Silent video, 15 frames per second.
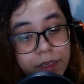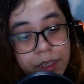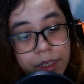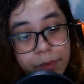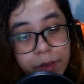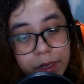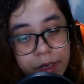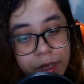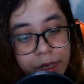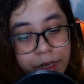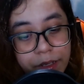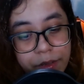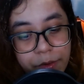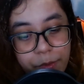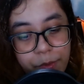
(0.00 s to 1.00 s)
Shibata
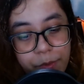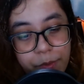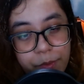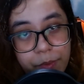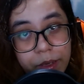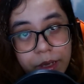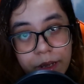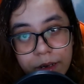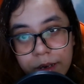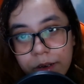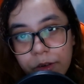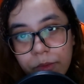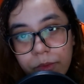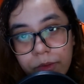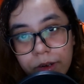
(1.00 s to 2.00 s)
had to be under
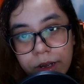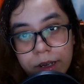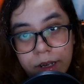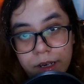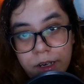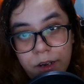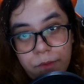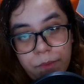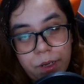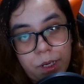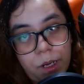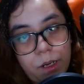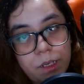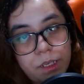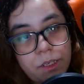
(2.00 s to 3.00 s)
Nobunaga now
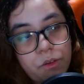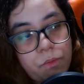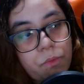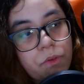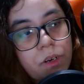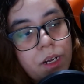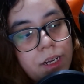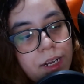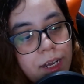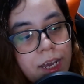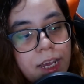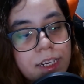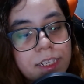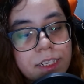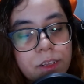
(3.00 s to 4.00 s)
because Nobunaga had his